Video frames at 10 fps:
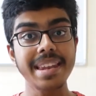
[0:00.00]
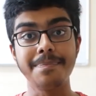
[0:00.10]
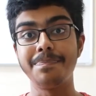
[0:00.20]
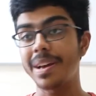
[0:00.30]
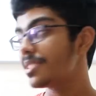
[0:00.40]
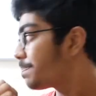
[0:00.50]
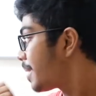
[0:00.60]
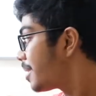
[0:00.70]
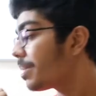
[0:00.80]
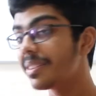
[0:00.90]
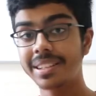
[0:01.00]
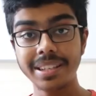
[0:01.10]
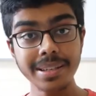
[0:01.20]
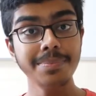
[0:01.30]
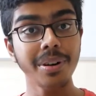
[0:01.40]
And the best part about a
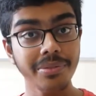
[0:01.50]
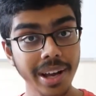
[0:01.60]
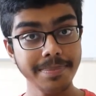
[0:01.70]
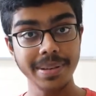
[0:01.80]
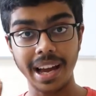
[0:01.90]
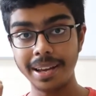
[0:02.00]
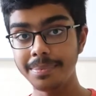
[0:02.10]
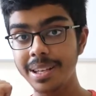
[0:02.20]
keyboard right behind